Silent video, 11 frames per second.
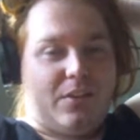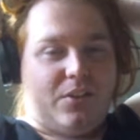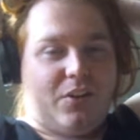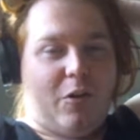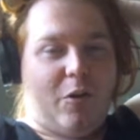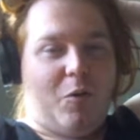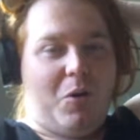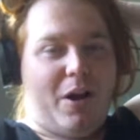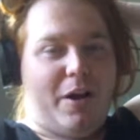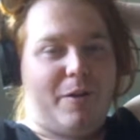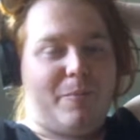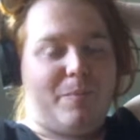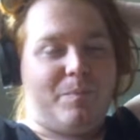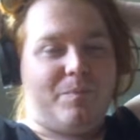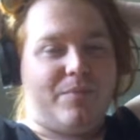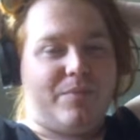
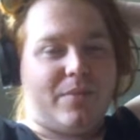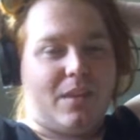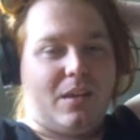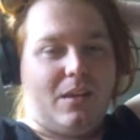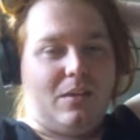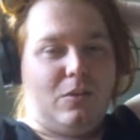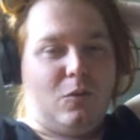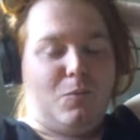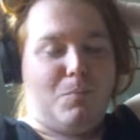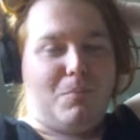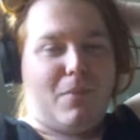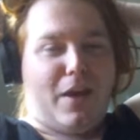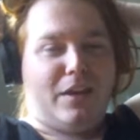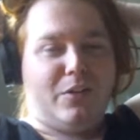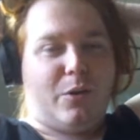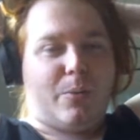So, you
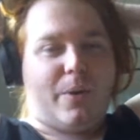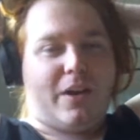may not